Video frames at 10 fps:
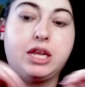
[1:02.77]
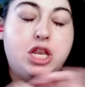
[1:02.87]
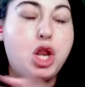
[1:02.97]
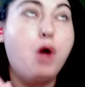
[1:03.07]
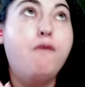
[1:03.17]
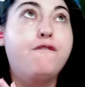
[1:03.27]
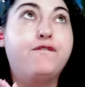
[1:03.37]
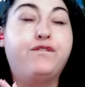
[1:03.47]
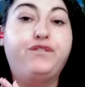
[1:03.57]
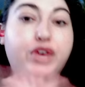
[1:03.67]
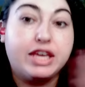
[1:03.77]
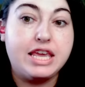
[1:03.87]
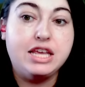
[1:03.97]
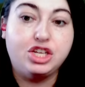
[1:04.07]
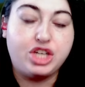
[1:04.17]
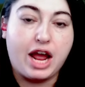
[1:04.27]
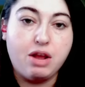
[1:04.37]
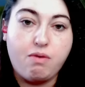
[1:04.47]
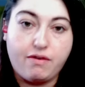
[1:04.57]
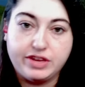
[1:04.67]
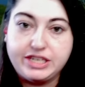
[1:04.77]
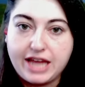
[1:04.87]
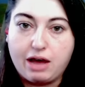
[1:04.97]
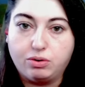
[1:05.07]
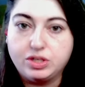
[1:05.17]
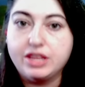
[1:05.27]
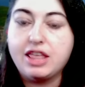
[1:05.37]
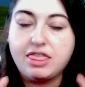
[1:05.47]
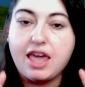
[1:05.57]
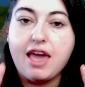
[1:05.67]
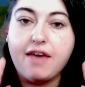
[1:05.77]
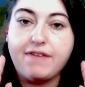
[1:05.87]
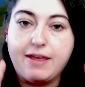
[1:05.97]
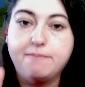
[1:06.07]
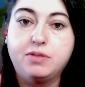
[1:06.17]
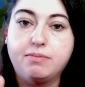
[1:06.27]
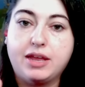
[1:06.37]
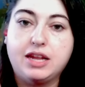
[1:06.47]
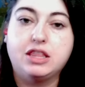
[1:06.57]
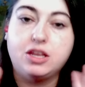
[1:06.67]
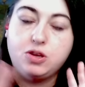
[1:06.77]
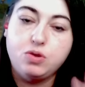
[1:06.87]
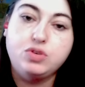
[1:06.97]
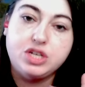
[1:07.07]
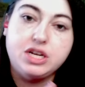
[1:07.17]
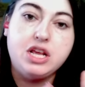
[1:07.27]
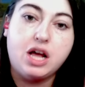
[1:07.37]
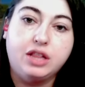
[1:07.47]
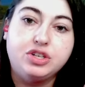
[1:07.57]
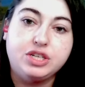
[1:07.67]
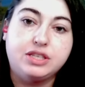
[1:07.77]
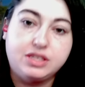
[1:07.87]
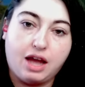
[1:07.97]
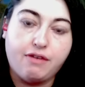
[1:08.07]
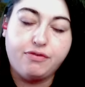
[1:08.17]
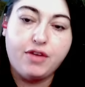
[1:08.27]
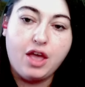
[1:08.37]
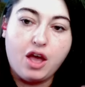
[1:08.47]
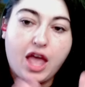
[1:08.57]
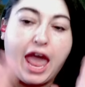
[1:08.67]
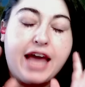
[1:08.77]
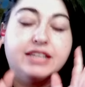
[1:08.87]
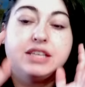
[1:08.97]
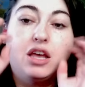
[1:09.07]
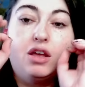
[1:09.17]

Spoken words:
no fucking shadow of a doubt that they have implemented the new genealogy stuff as